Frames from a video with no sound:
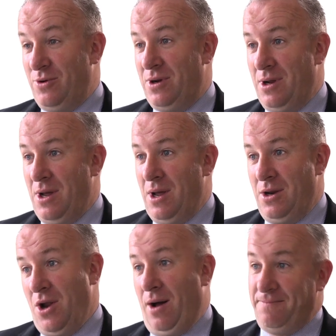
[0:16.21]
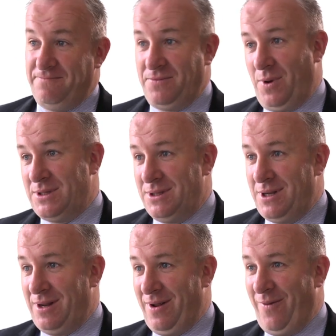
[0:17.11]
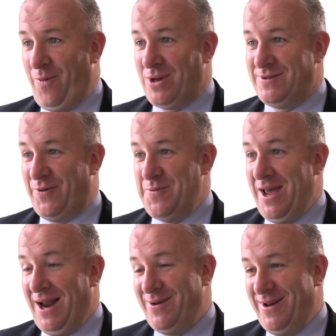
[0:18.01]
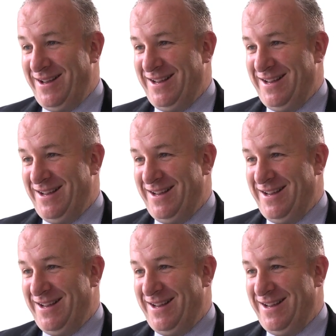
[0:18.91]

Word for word: But not, it wasn't, it wasn't for me anyway.